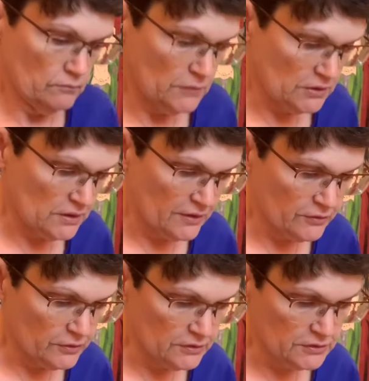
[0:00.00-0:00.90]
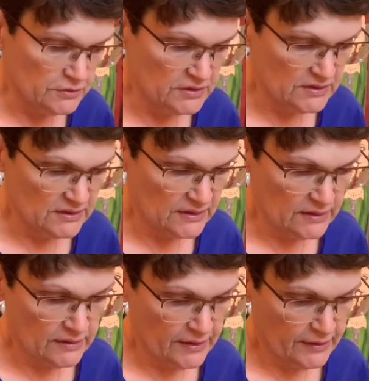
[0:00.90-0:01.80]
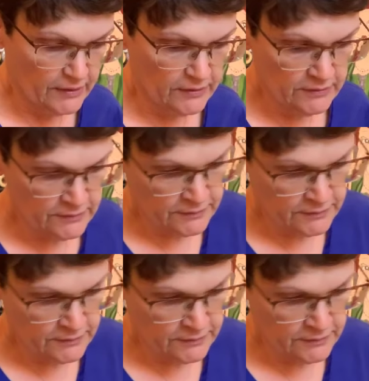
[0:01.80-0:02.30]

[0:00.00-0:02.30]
Put another glue stick in there.